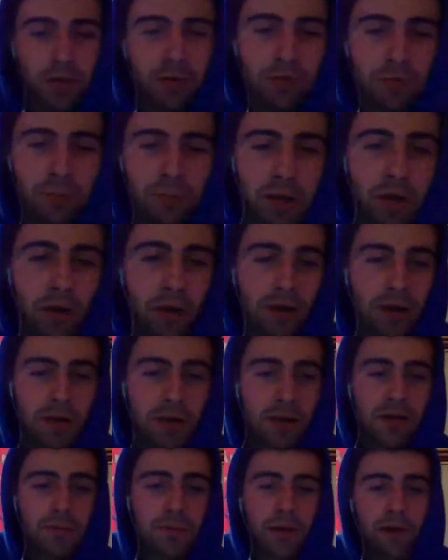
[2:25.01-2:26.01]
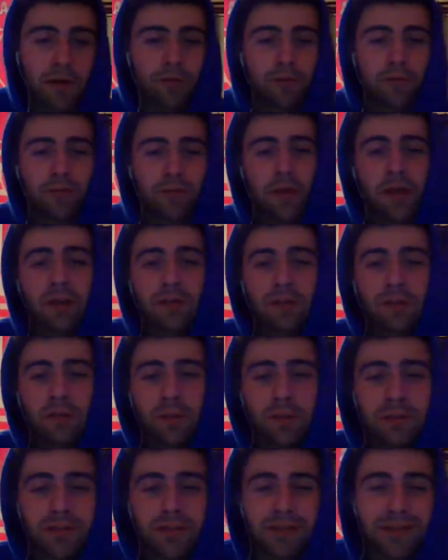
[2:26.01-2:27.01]
I read a story from The Guardian about how
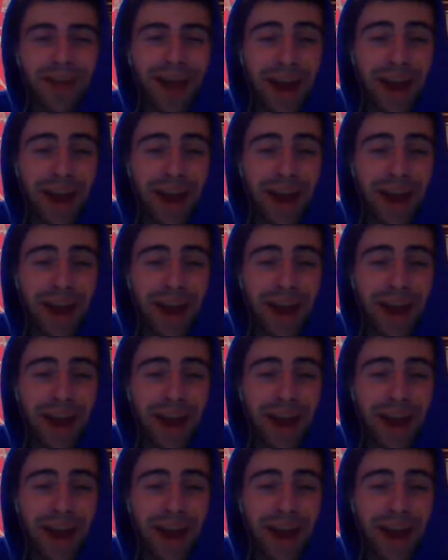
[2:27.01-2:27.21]
flights